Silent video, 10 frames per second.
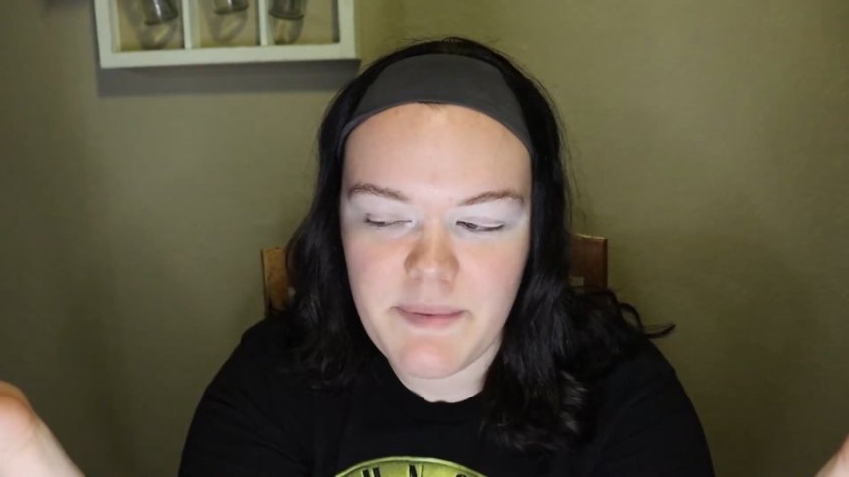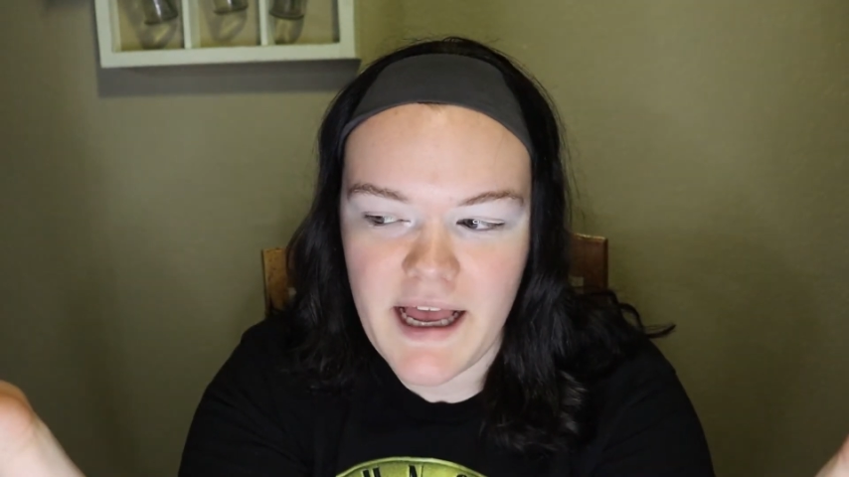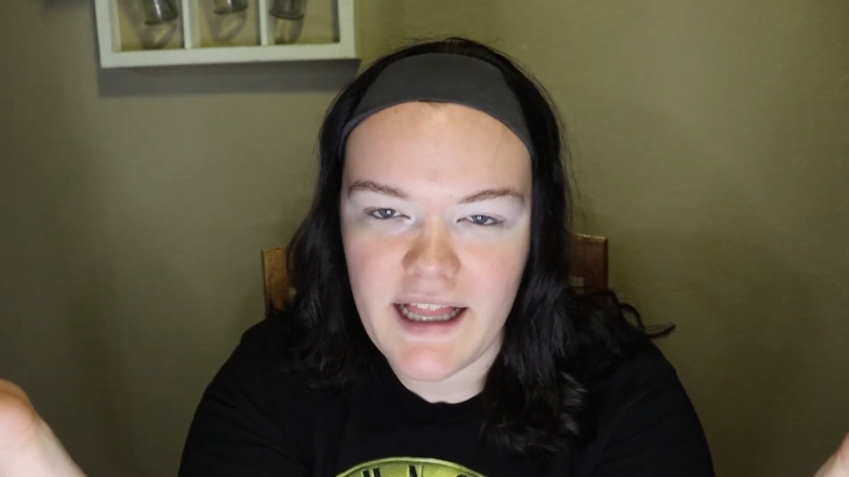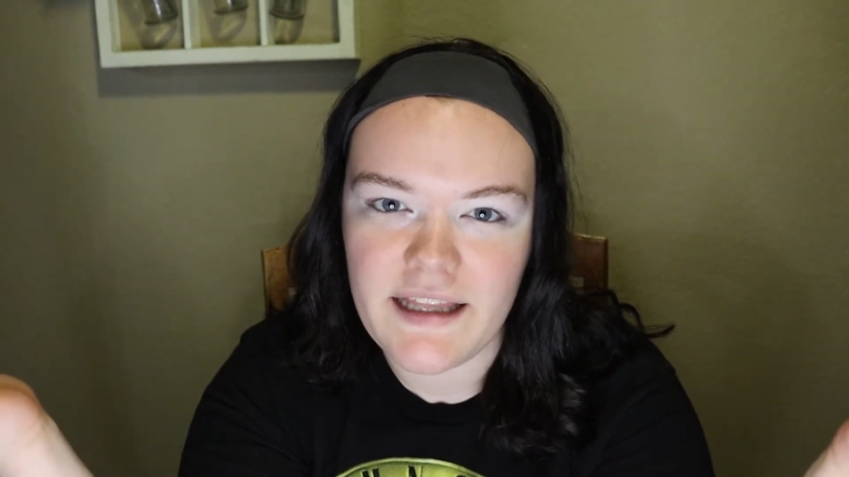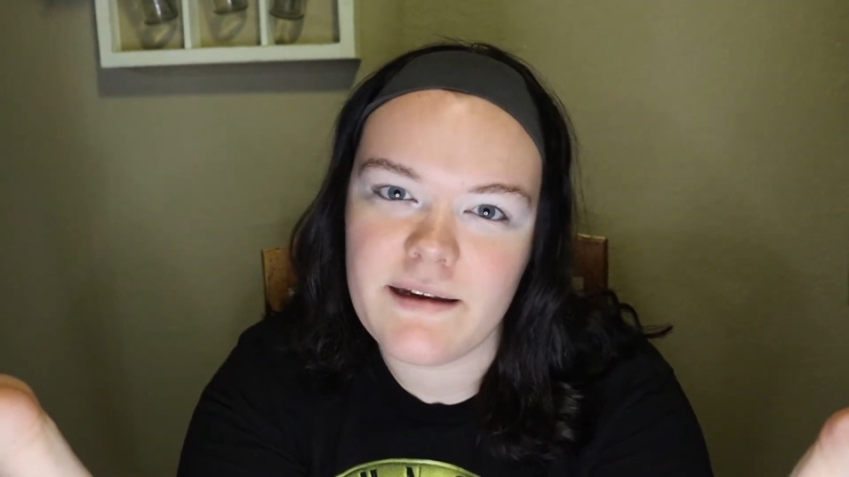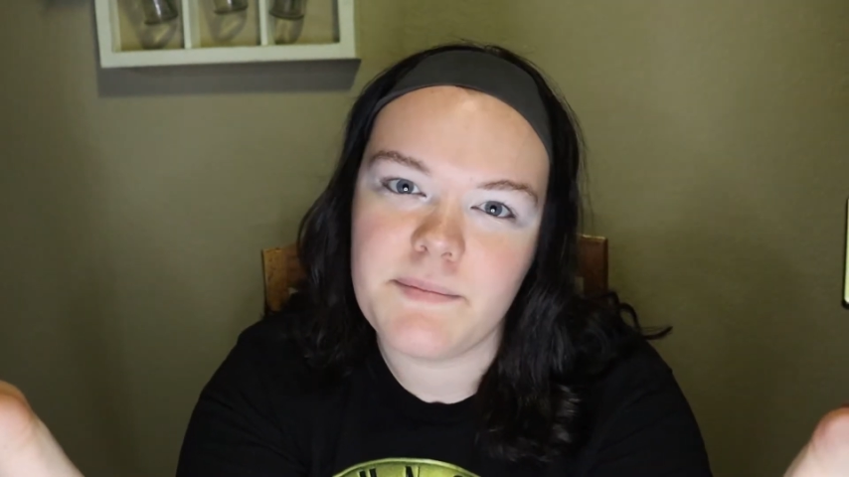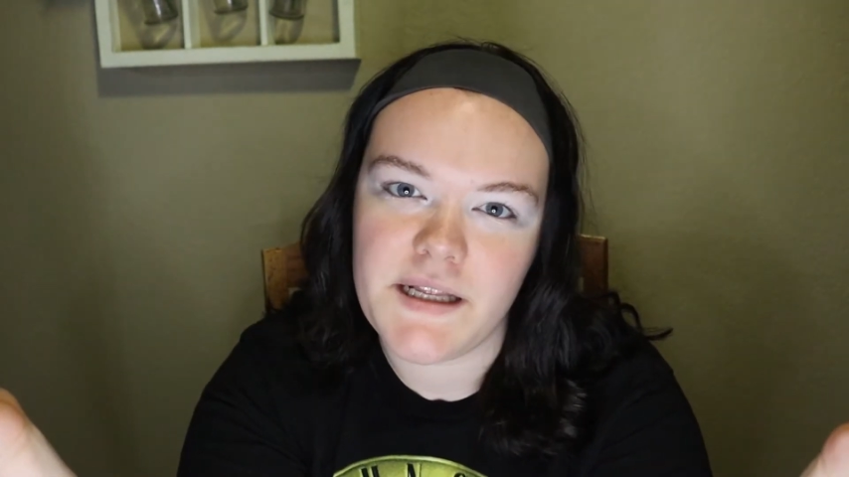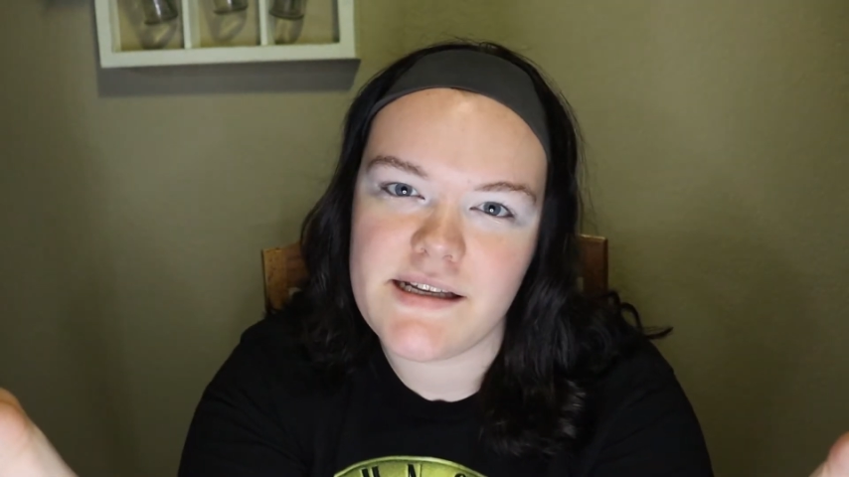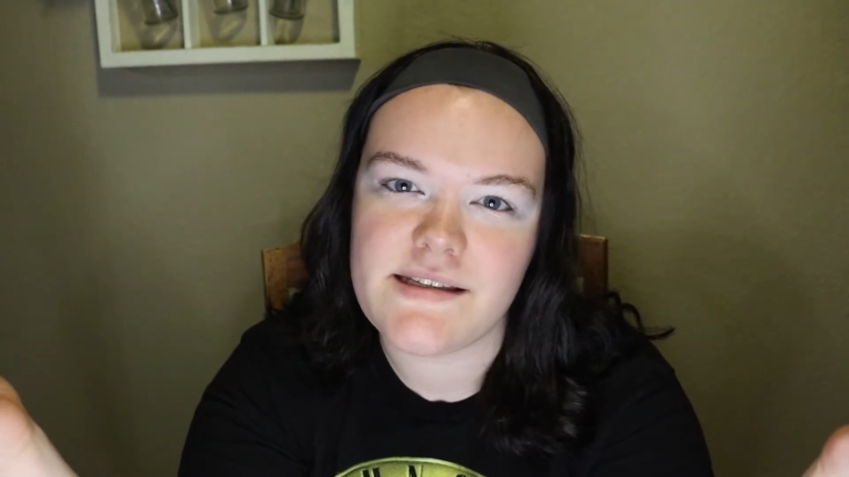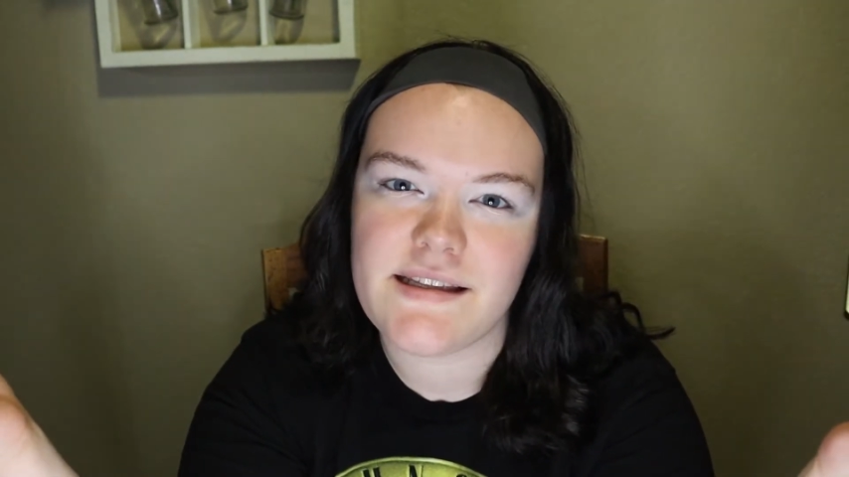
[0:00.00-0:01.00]
palette
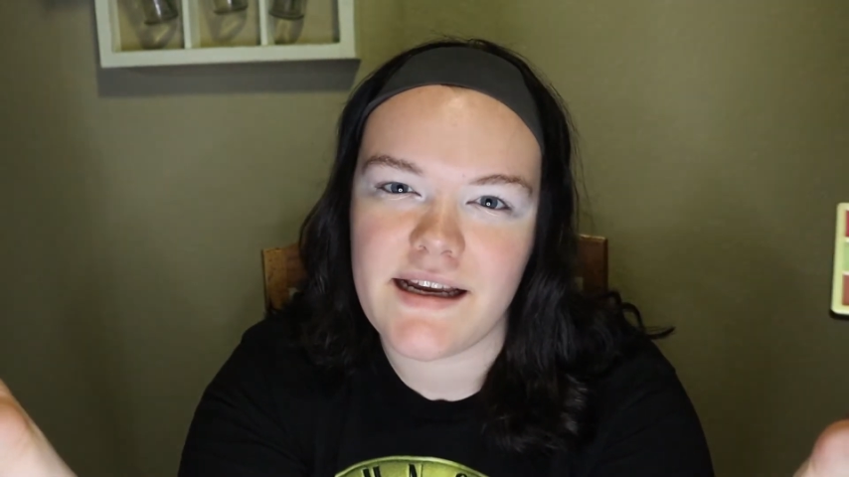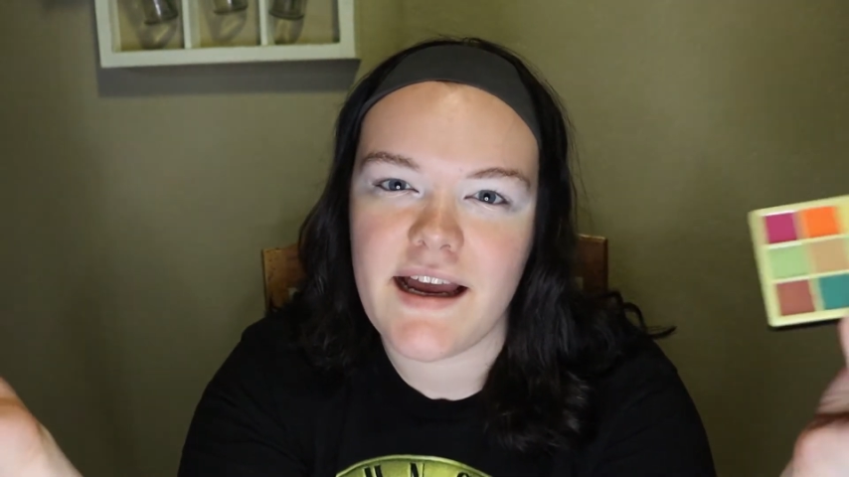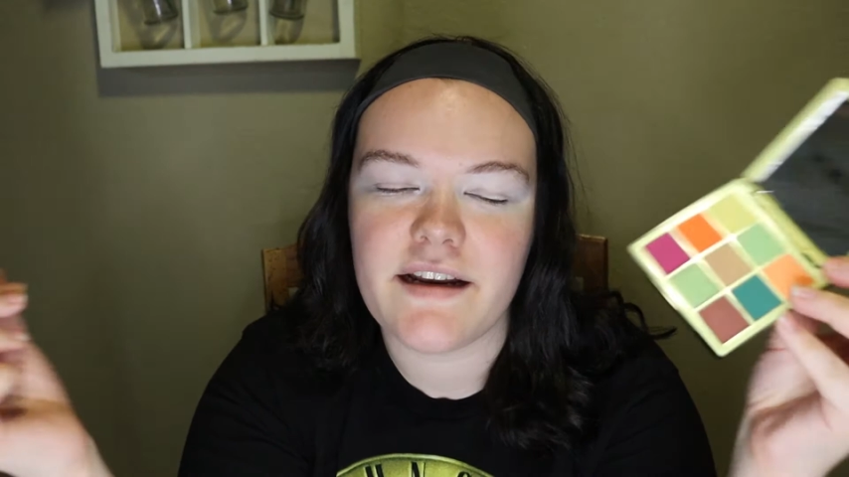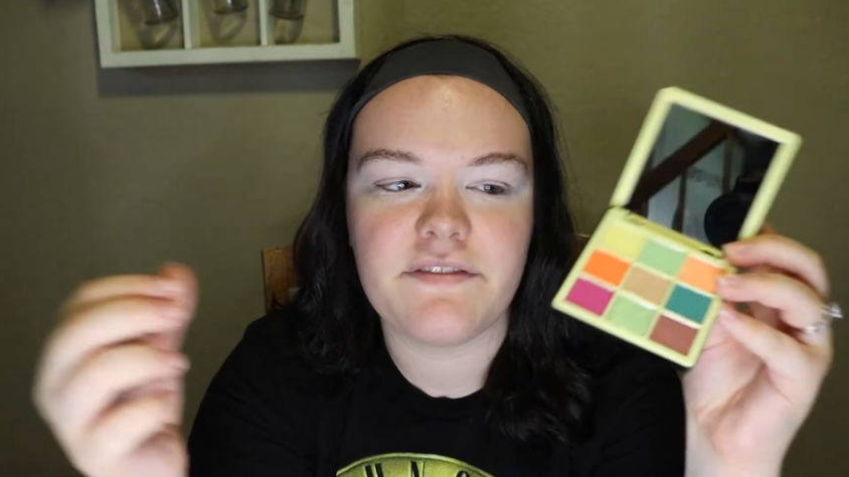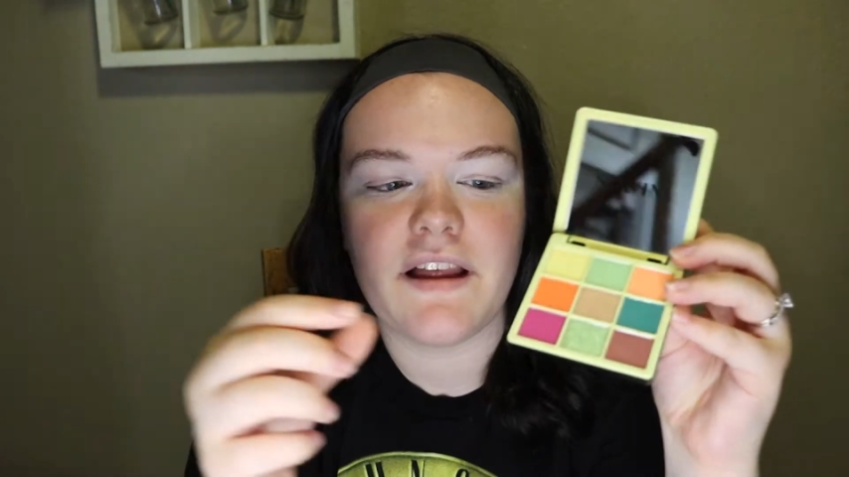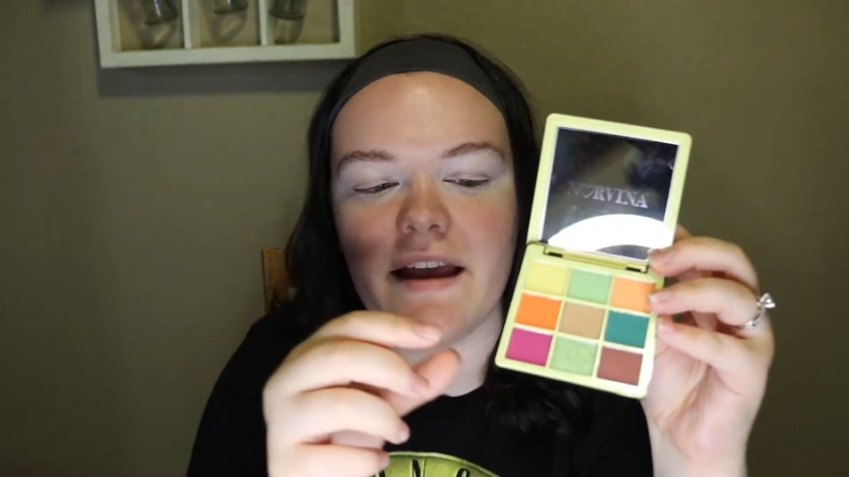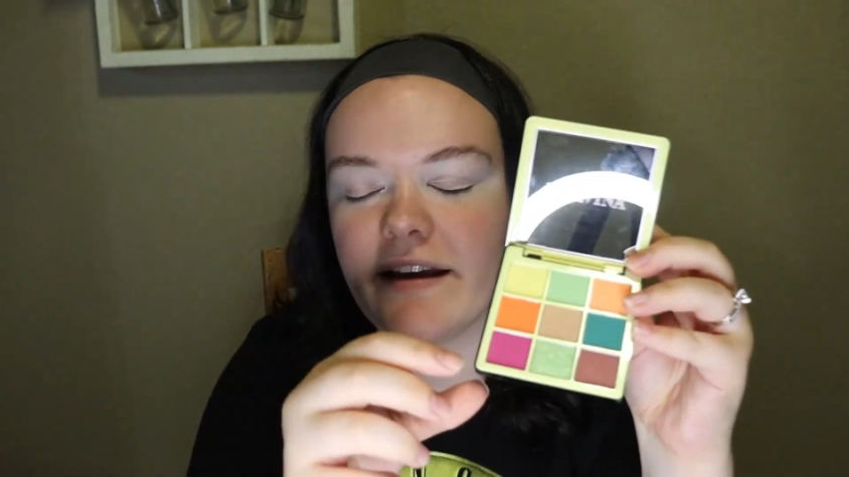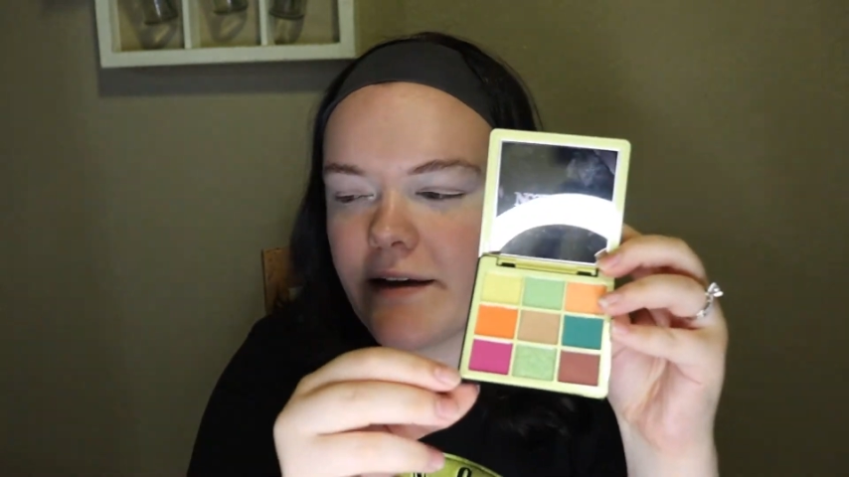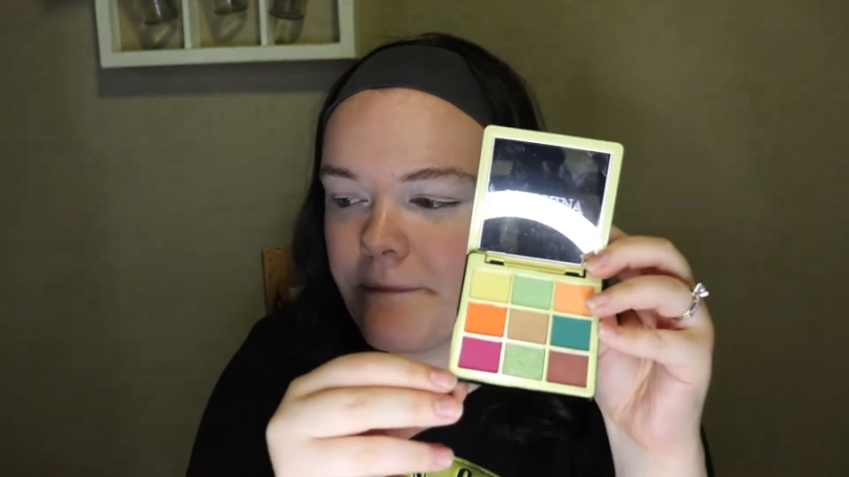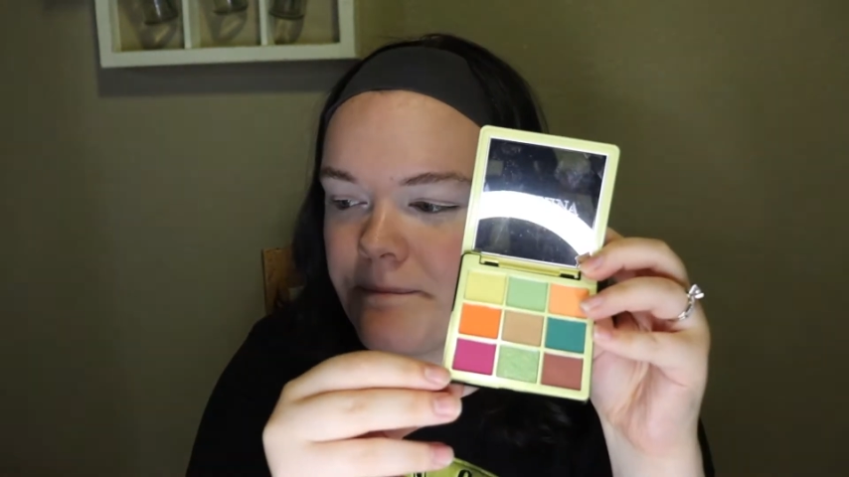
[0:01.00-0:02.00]
plus the kind of
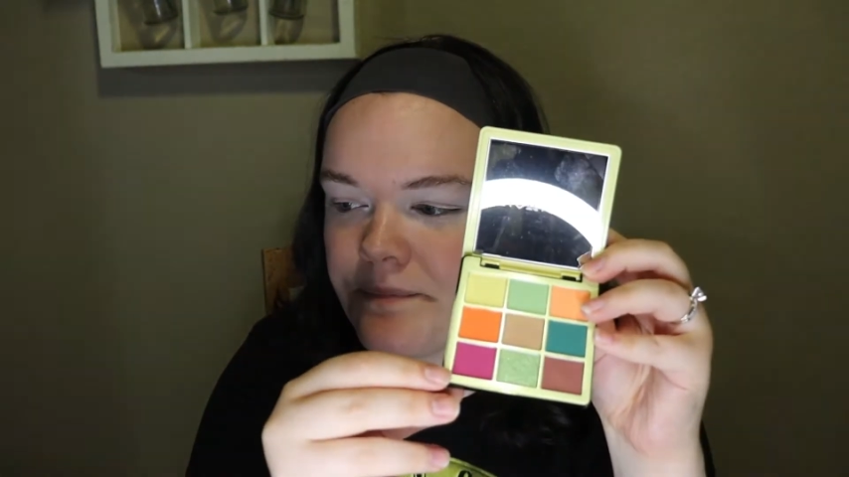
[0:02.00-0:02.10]
like